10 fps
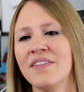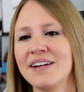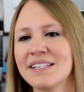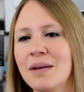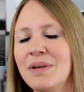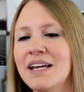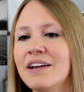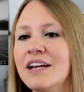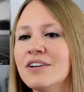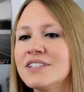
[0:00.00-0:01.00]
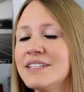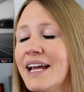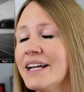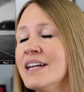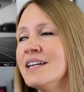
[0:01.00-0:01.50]
That is going to be it here
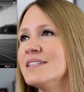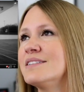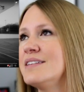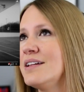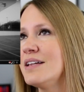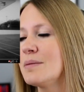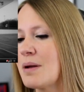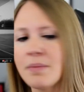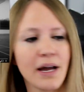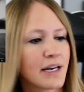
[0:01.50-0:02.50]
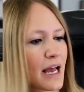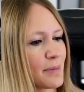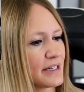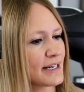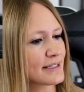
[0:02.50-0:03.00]
today. Still in my mind, how
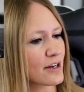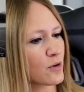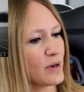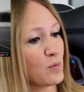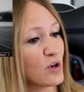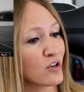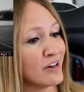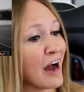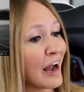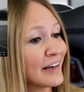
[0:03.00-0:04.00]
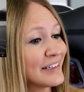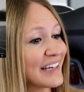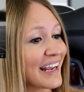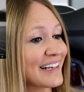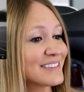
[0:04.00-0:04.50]
many days out are we? We are 9
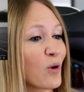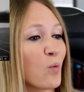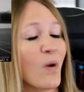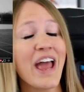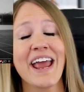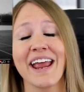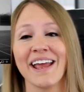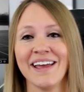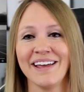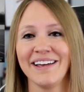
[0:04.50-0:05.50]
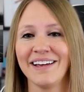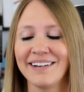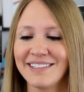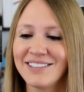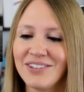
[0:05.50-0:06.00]
days away.
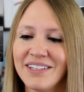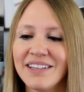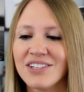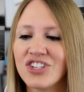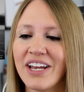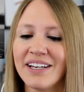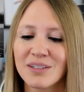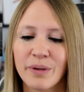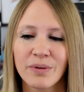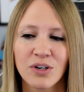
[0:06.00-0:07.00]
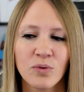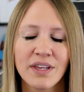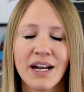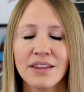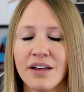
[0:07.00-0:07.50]
And I still think that Jake is probably going to win
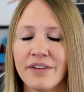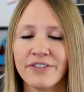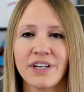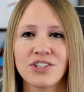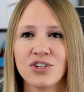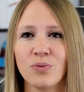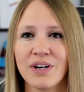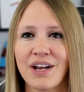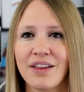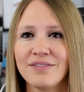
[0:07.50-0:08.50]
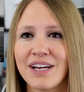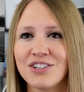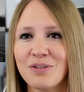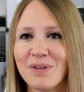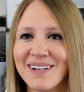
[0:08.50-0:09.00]
that. I'd love for Deji to win it. I love
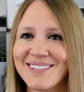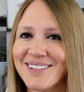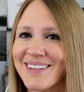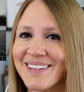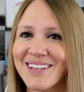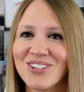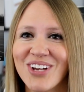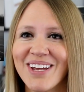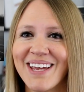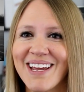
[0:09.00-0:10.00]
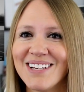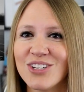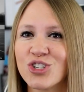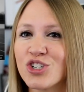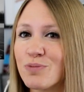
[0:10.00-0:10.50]
Deji, but I still think that Jake is.
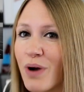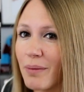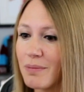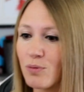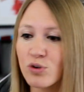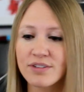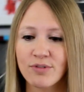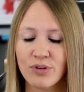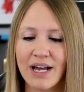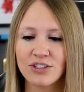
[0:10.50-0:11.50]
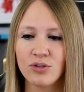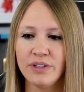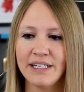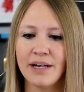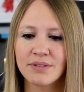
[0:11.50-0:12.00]
There should probably be more stuff to react to
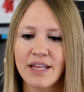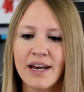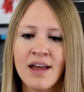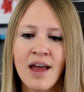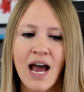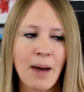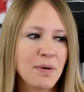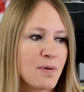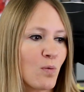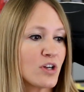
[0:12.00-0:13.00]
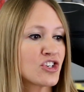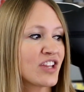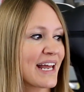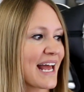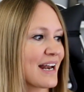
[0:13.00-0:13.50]
leading up to that. I'm going to be watching
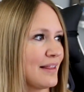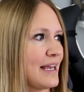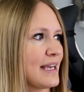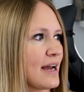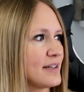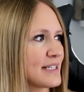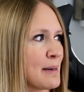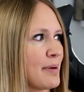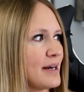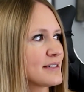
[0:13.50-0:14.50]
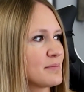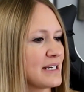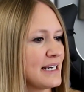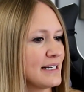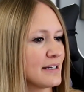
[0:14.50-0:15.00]
that at a lake house in Possum
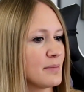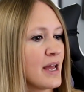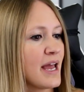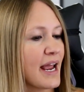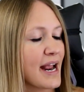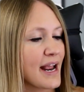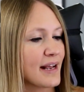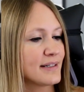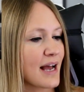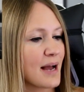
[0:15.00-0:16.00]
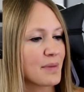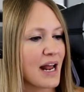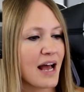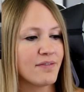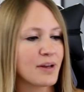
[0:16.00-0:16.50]
Kingdom, and I'm going
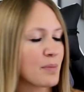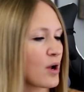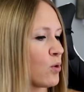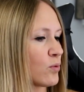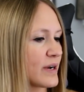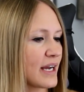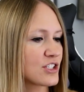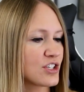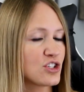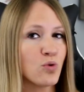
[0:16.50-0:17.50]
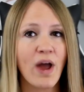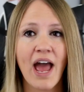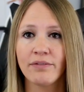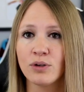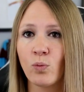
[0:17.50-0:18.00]
to have like my whole reaction to
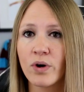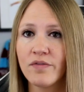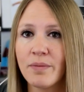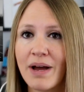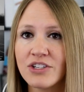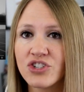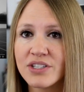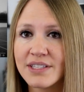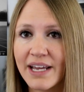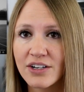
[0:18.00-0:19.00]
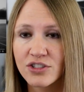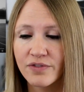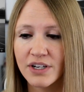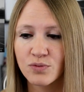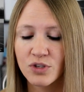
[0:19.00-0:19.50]
every one of the matches there. So if
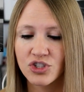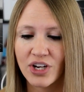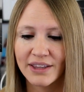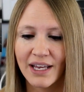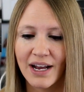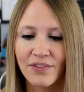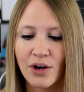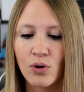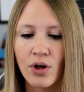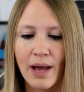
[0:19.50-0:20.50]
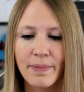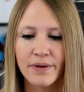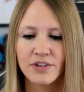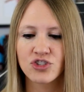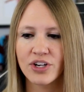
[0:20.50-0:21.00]
you guys want to check that out, that'll all happen
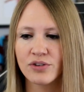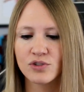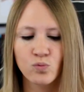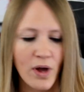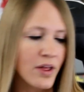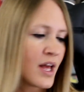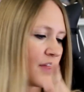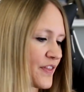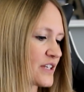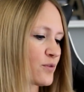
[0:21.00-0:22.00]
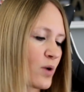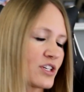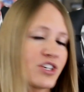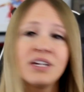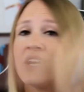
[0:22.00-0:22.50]
on this channel as well. Thanks for
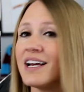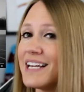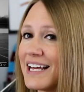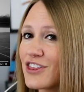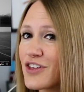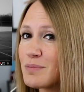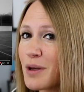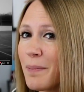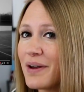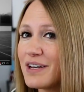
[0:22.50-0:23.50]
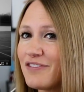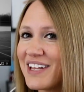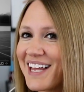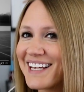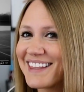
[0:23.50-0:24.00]
watching. Hit the thumbs up button if
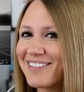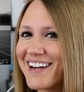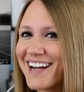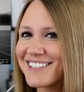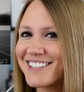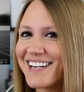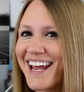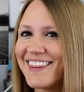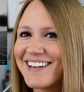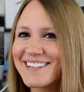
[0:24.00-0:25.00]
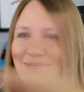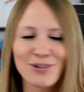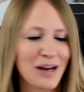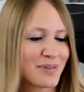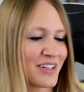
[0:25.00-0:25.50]
you liked the reaction, and then
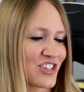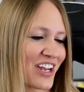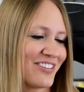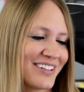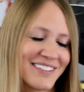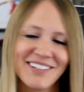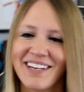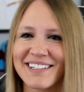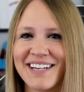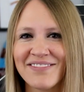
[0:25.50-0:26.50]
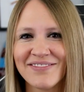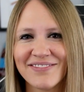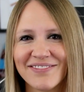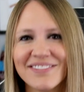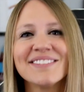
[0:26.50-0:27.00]
subscribe to the channel. And until next time,
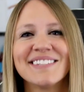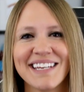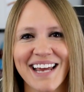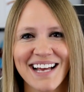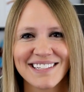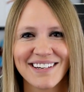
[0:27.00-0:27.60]
see you guys